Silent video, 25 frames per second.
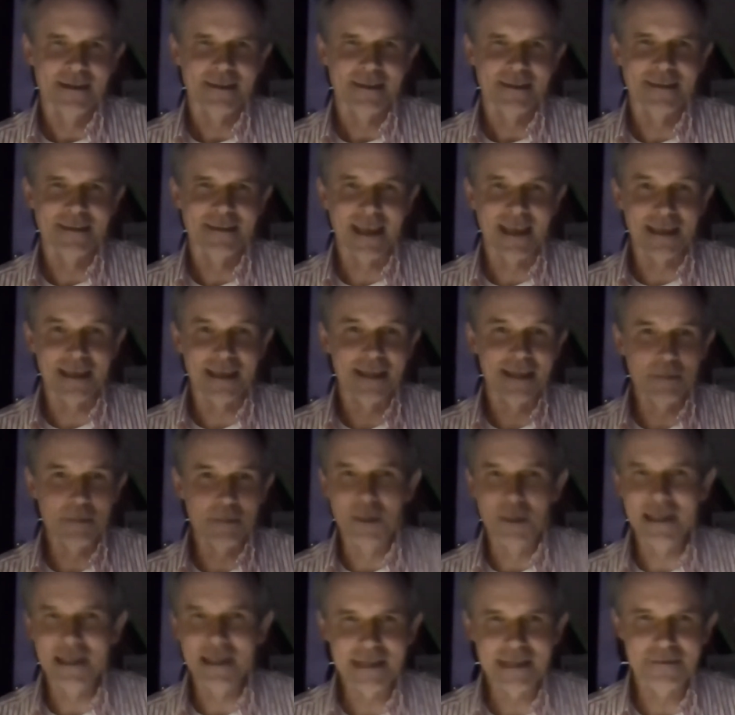they, they
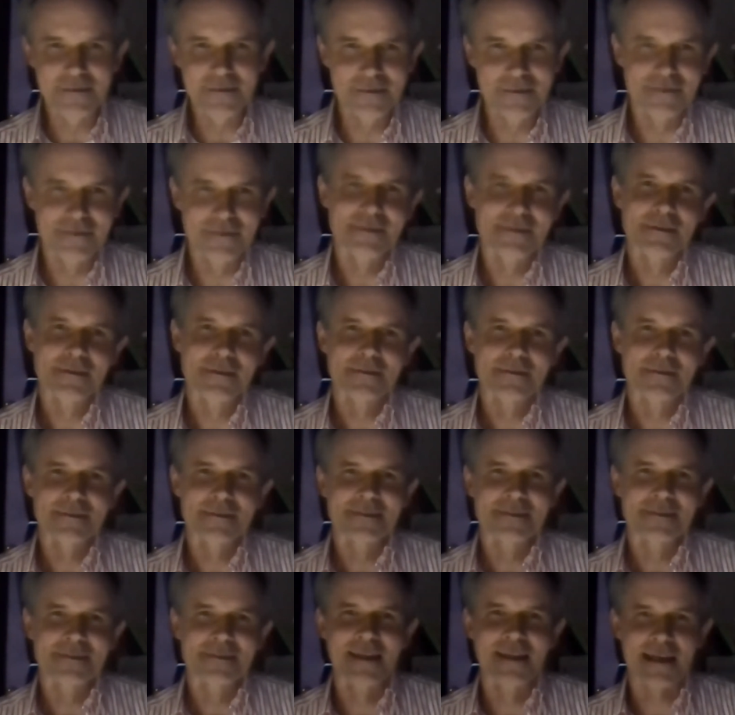believe
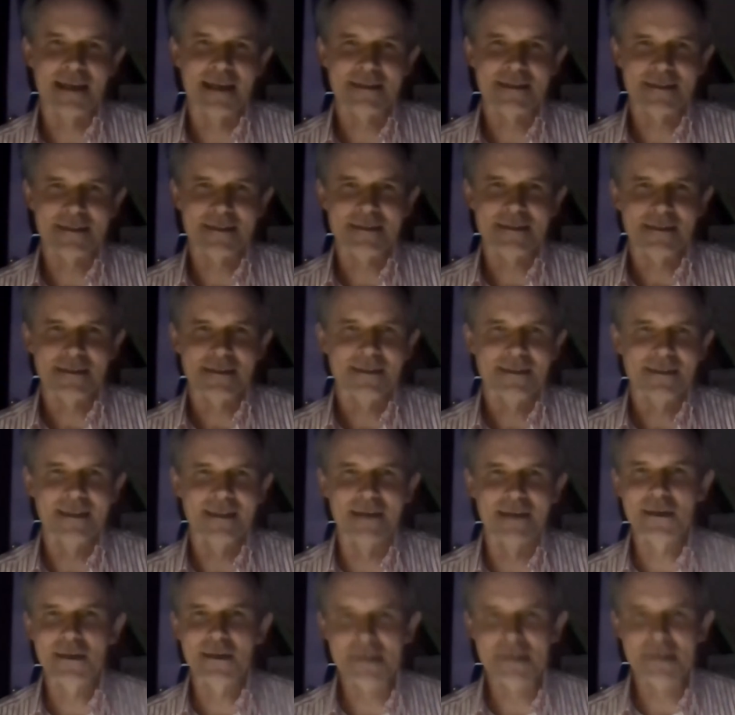that
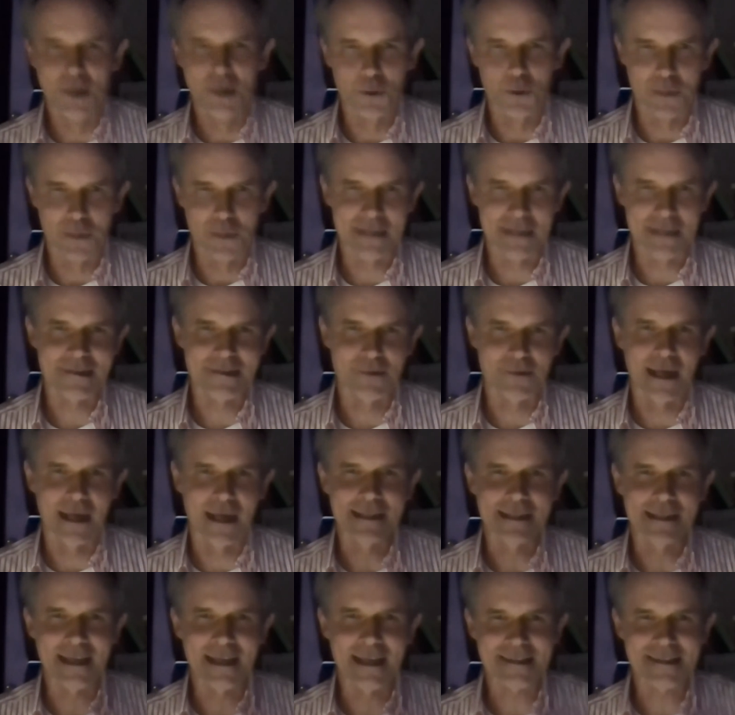there is no risk,
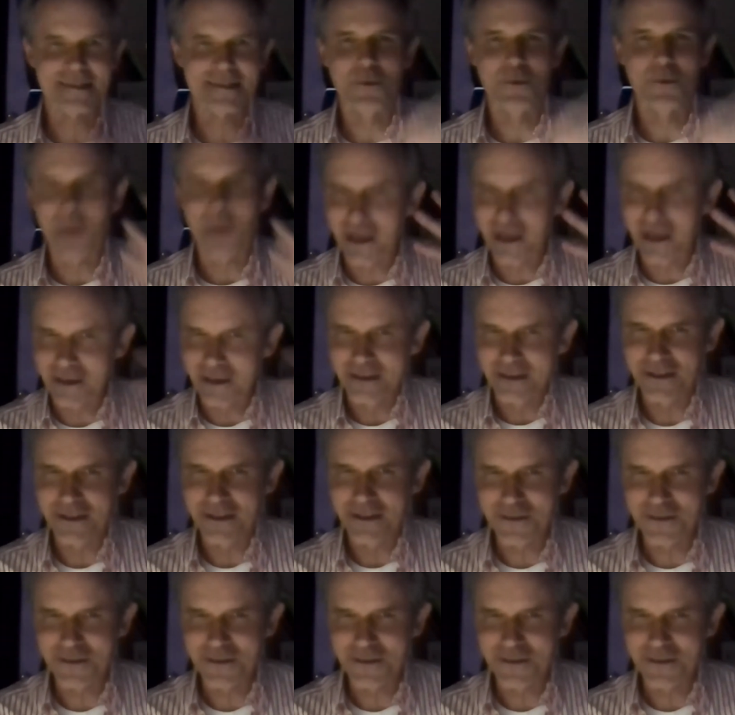right? That's the way. So it